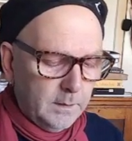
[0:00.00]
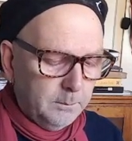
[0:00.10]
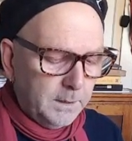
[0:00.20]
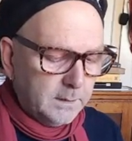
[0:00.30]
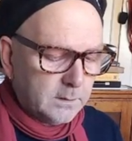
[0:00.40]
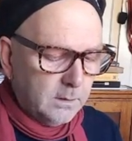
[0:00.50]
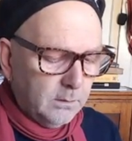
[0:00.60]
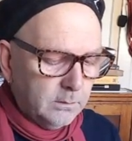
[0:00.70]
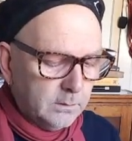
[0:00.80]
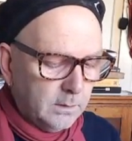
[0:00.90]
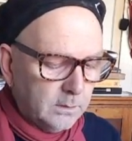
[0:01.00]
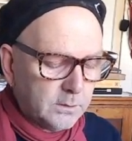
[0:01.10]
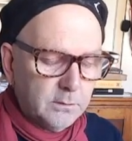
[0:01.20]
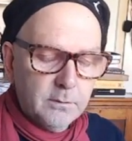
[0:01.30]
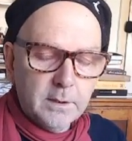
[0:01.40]
place called
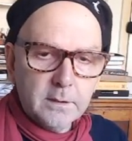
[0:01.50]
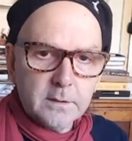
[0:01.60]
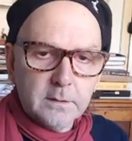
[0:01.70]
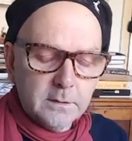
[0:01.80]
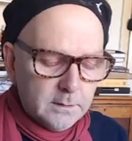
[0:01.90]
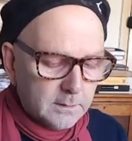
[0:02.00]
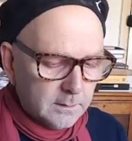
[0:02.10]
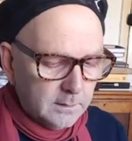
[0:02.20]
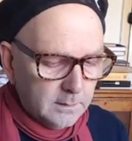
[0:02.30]
Oxyrhynchus,